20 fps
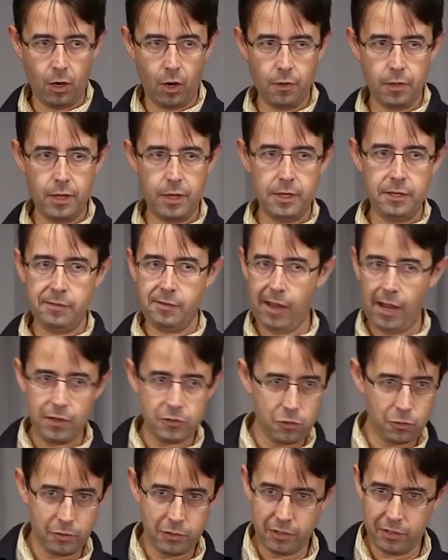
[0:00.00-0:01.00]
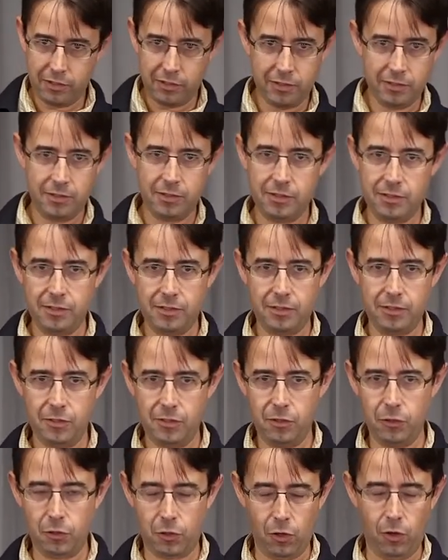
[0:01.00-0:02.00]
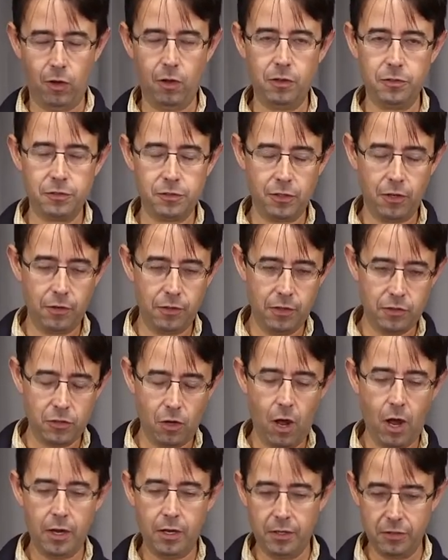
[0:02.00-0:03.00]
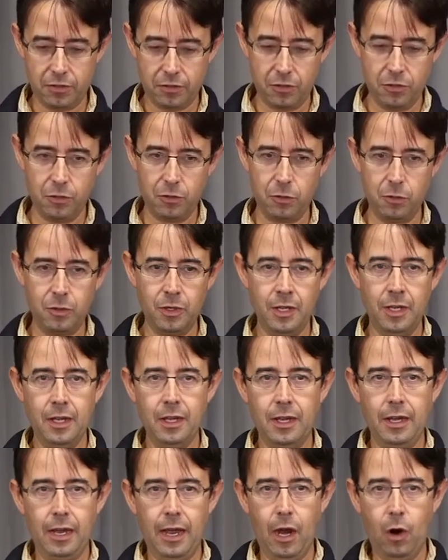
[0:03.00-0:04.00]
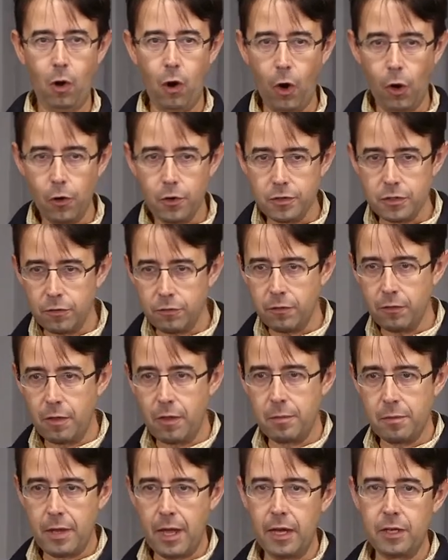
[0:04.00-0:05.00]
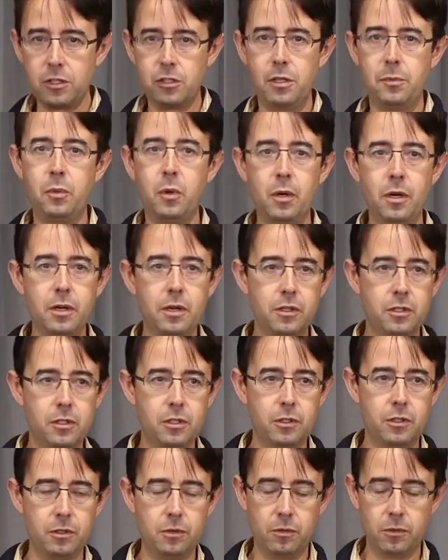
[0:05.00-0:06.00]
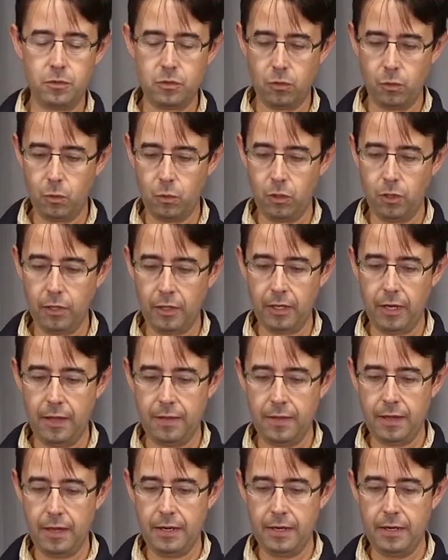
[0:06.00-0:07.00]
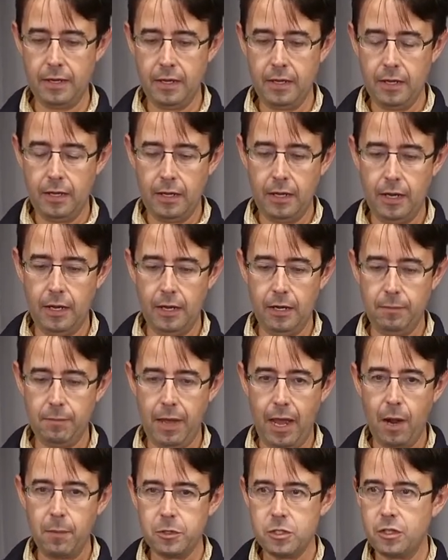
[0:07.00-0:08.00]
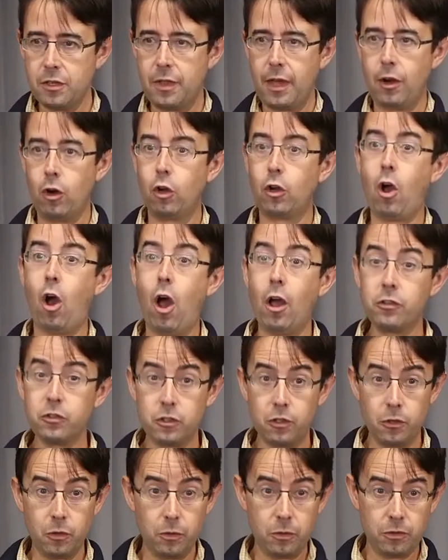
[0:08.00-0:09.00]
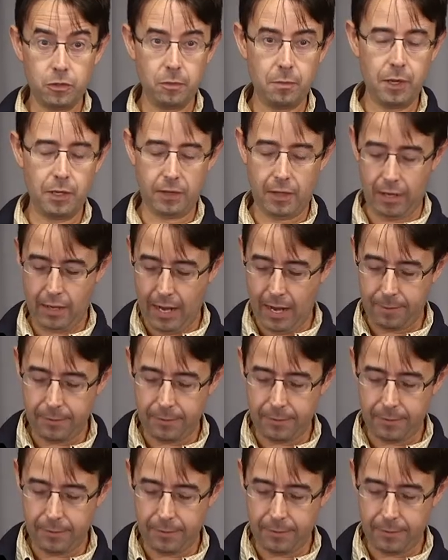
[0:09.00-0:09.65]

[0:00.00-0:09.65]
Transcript: Are they answering your calls? Are they talking to you? How hard is it for them to actually put it into to work? And then um, how much did that all cost you to make that